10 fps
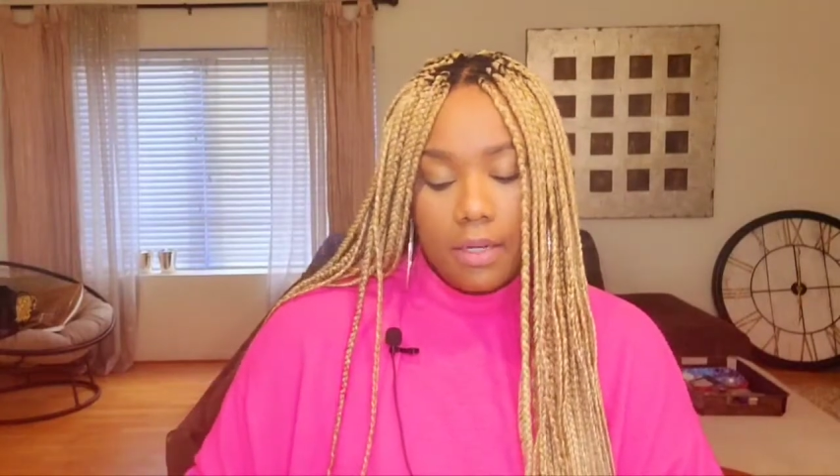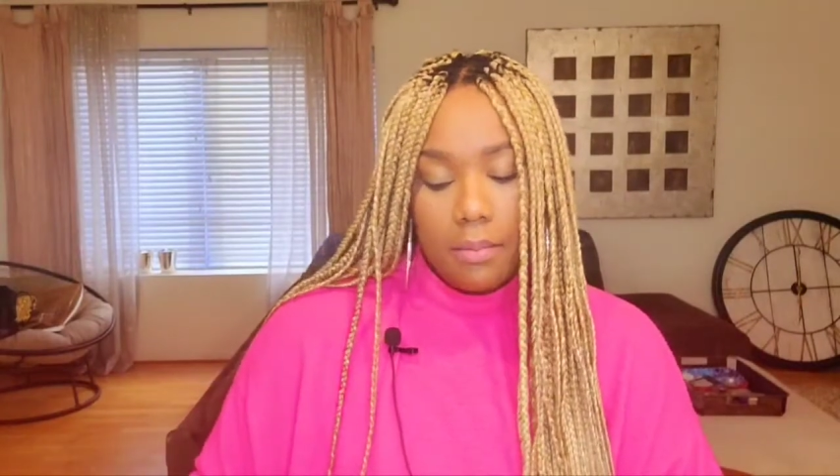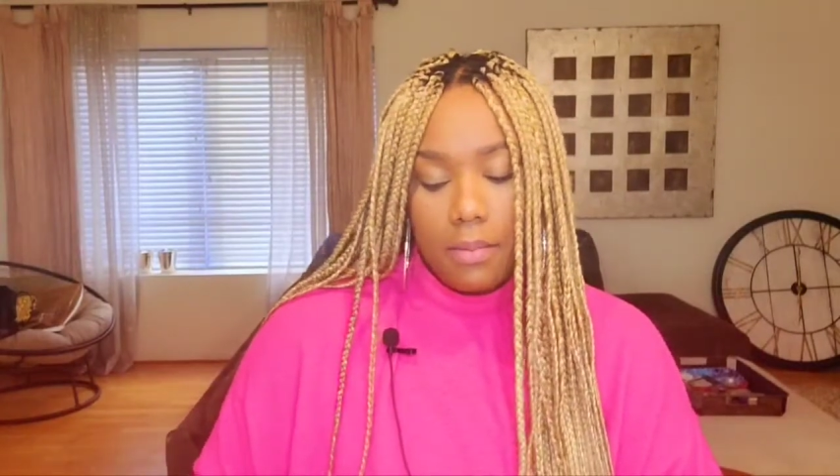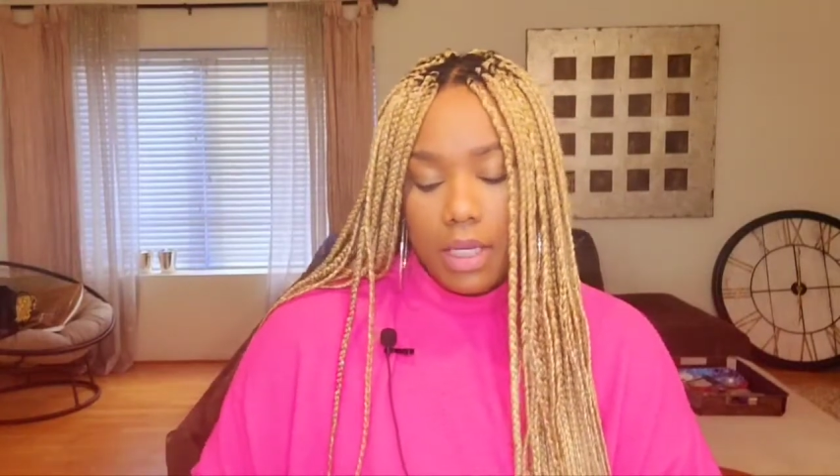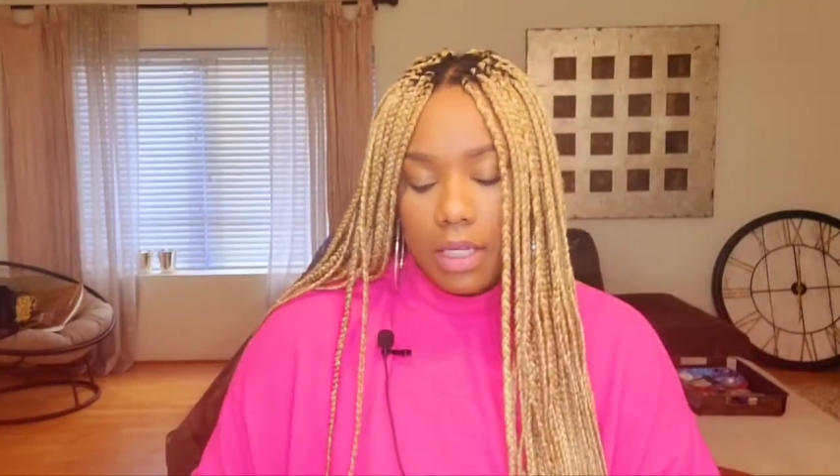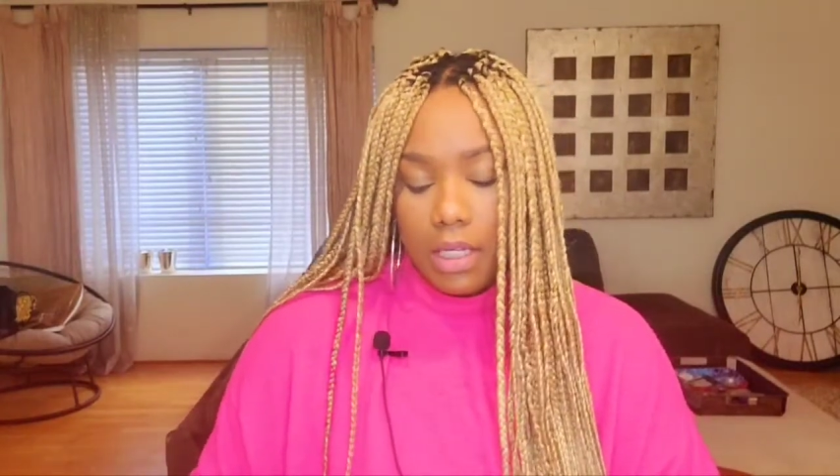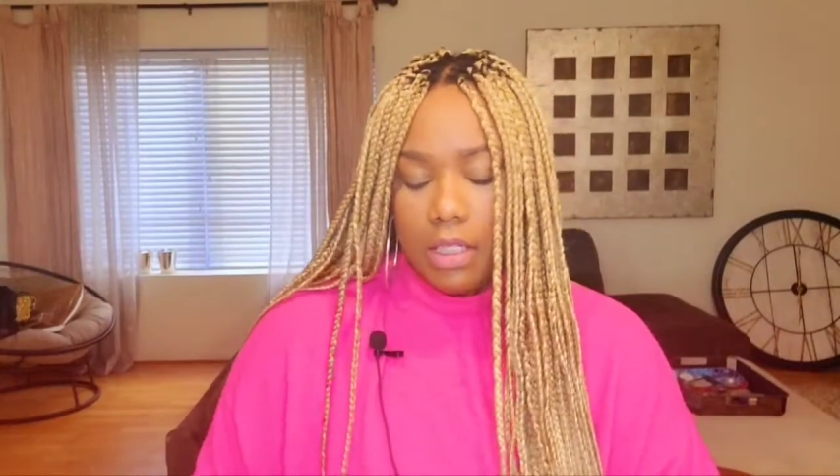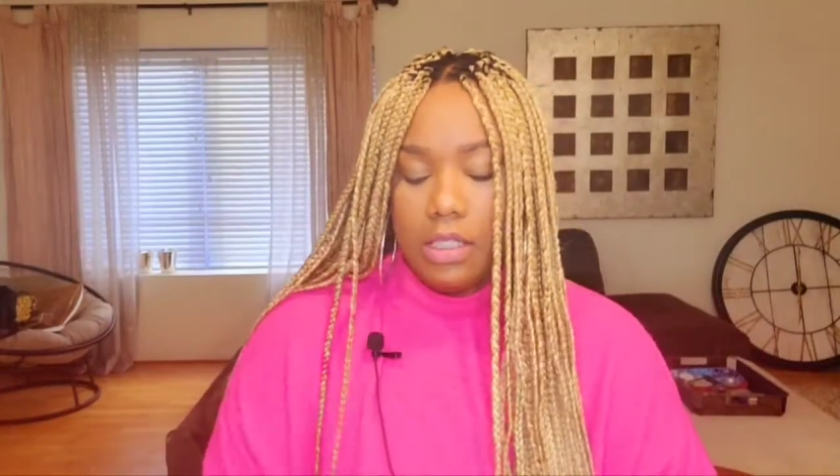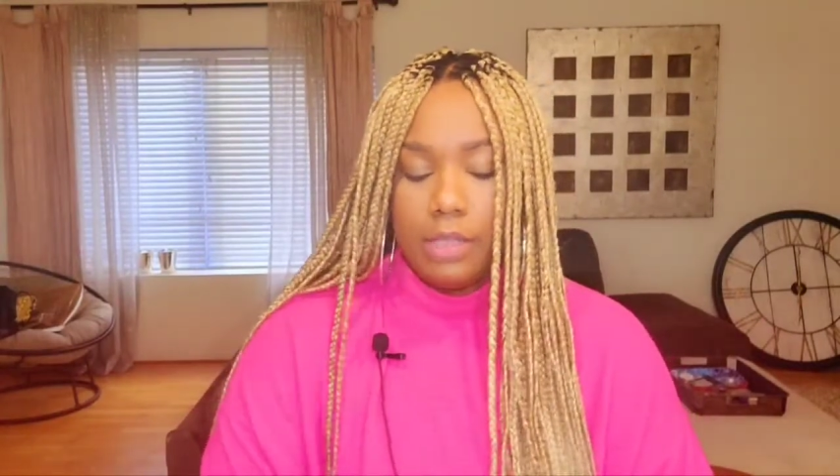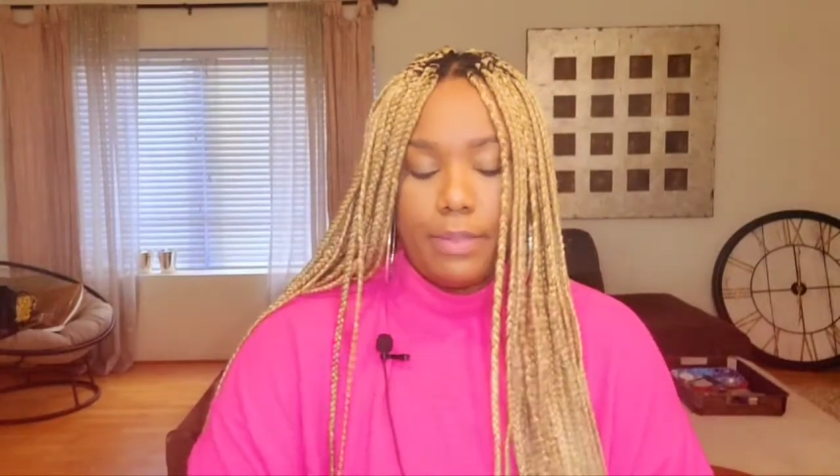of money in
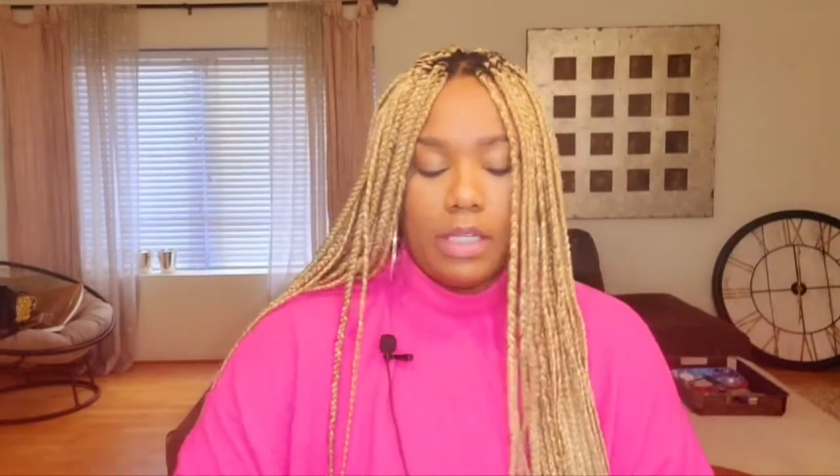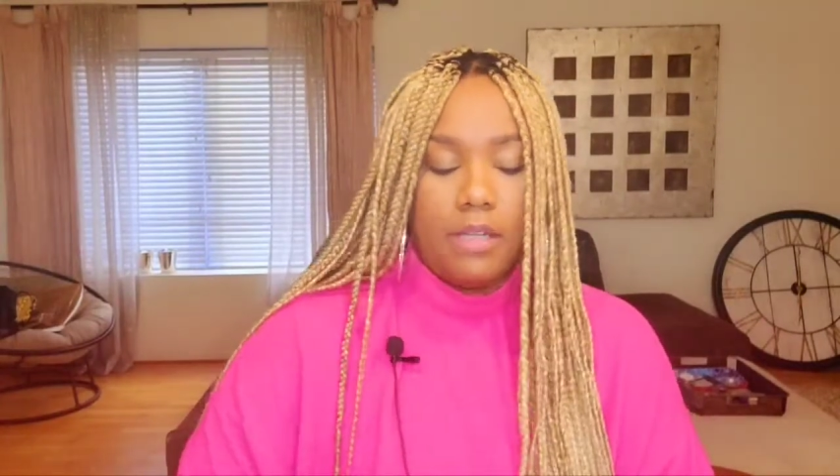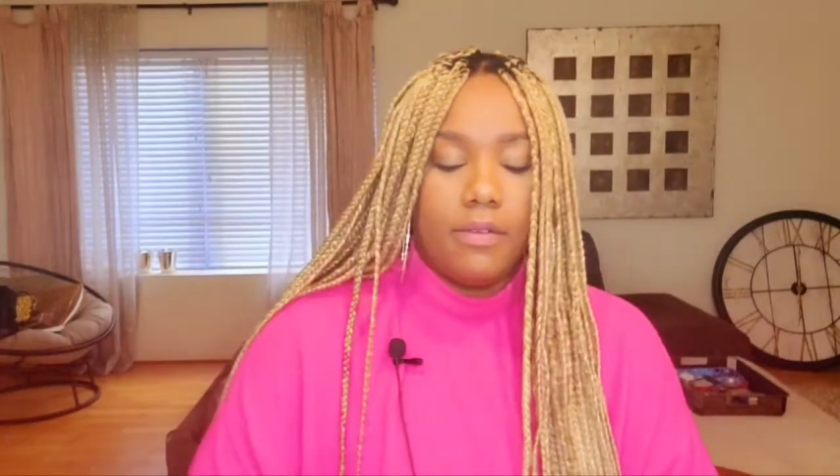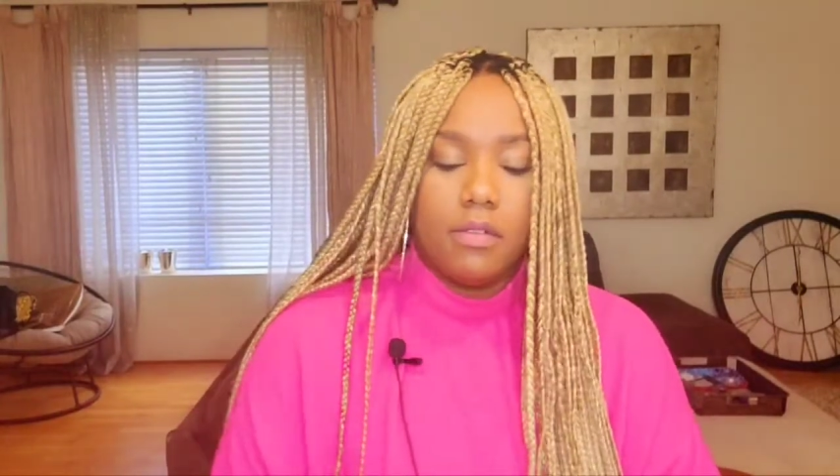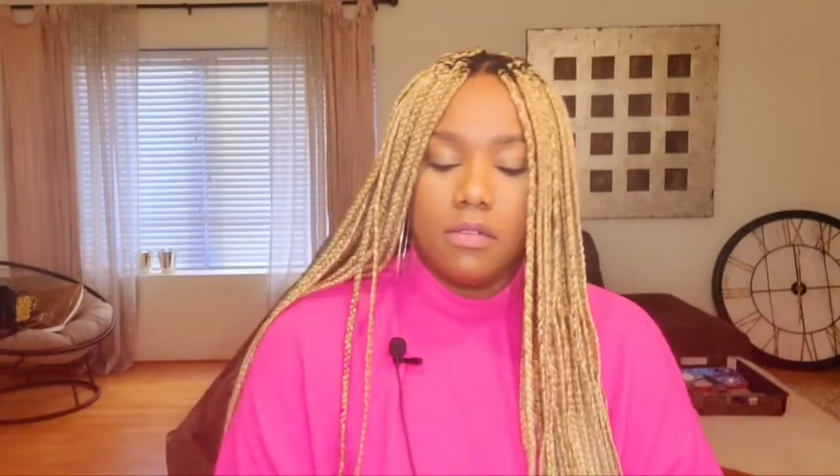this mug.